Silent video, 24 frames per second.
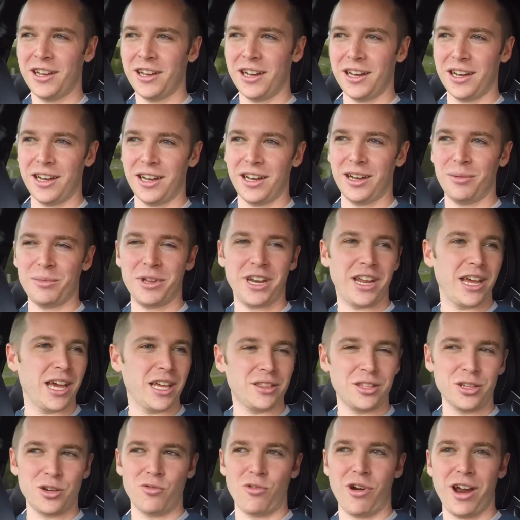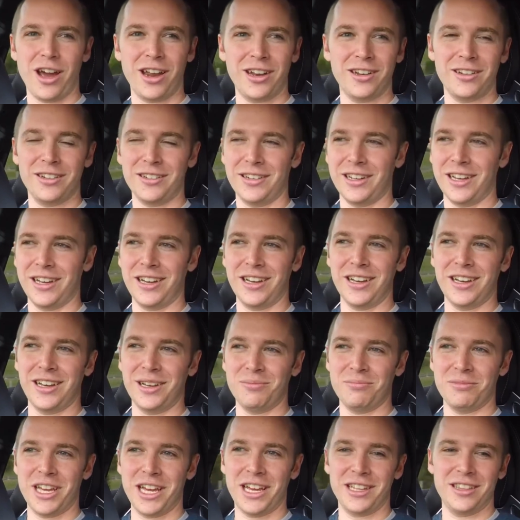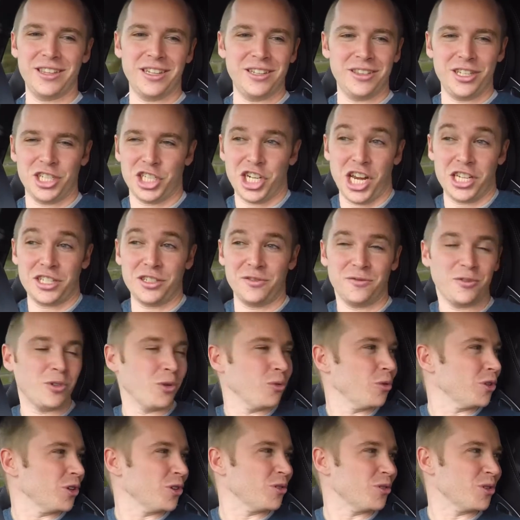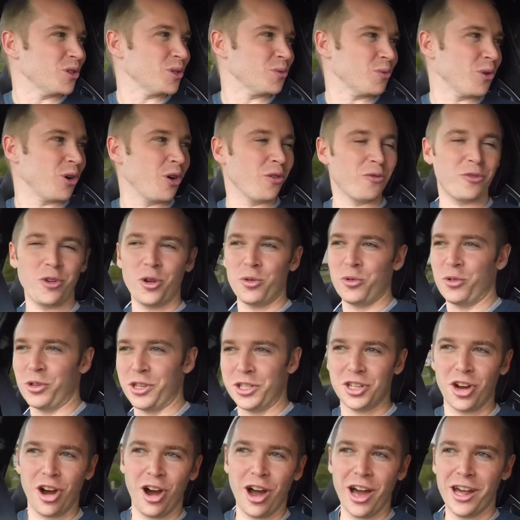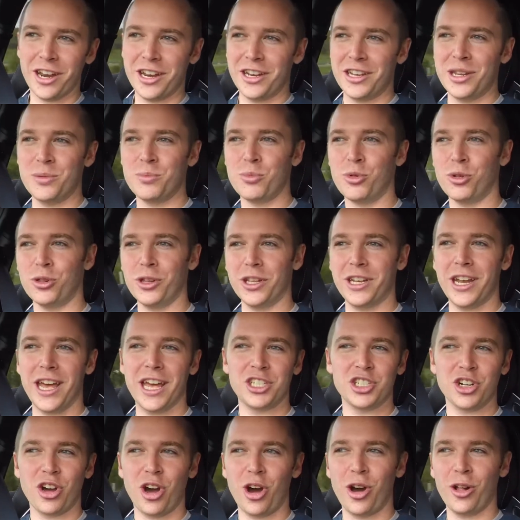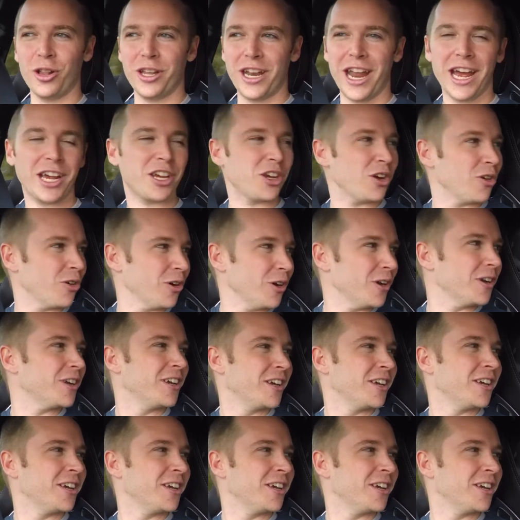Um, and it had the grunt, um, it had the, the chassis felt really good as well, felt really tight and nimble and agile and accurate.